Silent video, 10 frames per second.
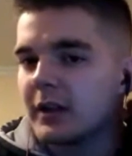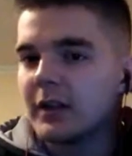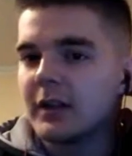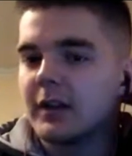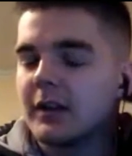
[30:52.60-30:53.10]

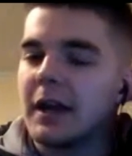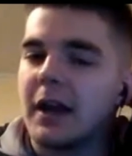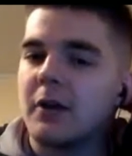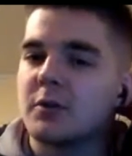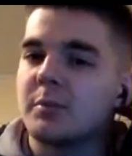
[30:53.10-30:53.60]
900
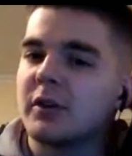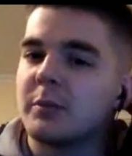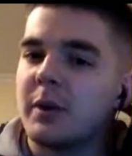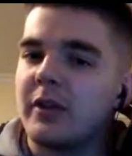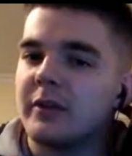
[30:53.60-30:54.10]
plus pounds every
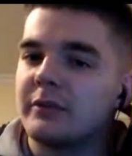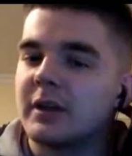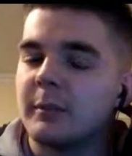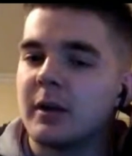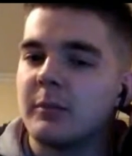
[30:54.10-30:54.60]
time he comes to the
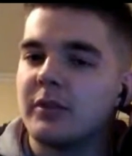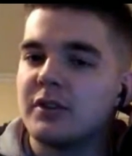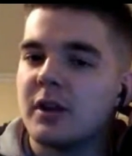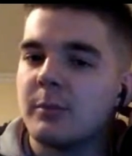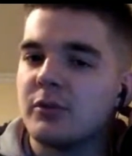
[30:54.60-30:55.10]
gym usually.
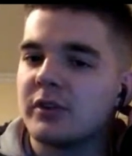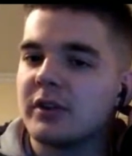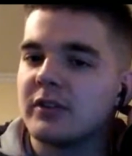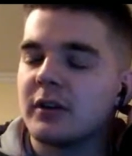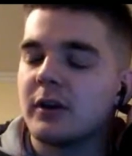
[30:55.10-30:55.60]
So
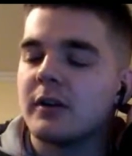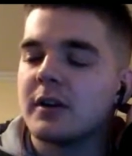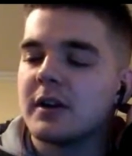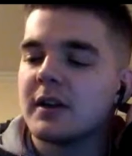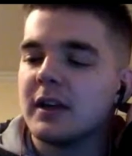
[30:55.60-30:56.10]

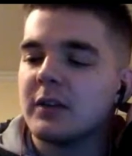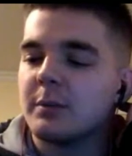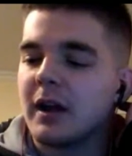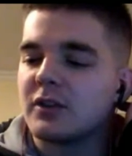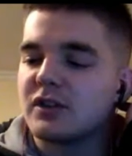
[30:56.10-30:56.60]
I can just
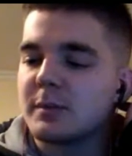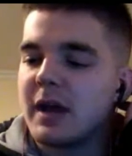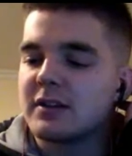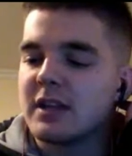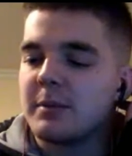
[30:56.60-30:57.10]
imagine that being a
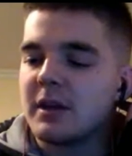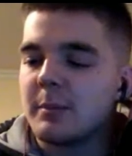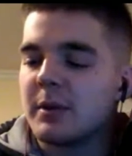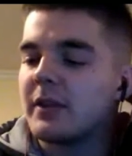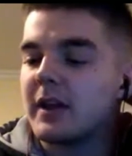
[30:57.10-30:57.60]
pain in the ass.
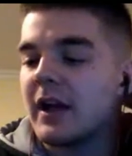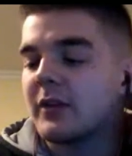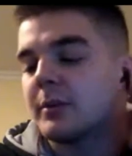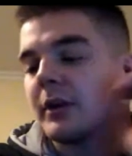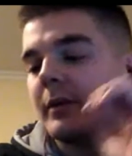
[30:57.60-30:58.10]
But like you
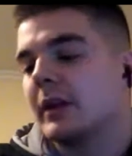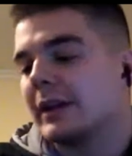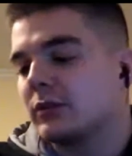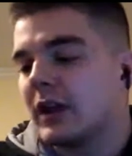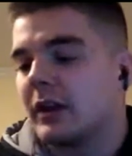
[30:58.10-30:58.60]
said, for
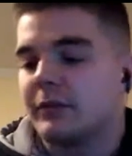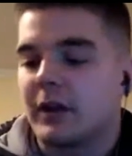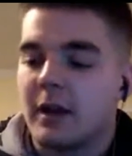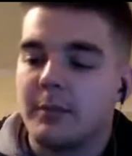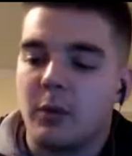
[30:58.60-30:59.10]
him, it
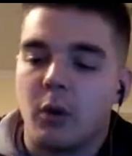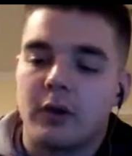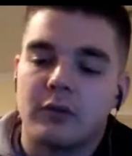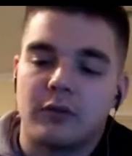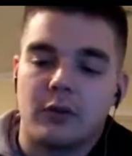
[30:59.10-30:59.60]
works.
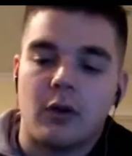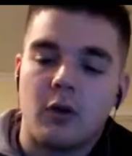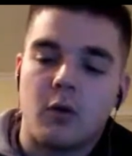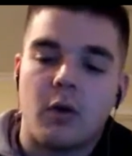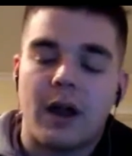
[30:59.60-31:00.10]
So I
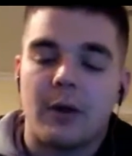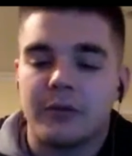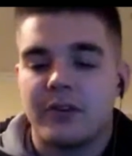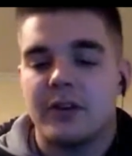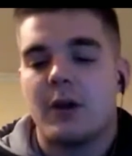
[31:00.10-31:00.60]
don't see why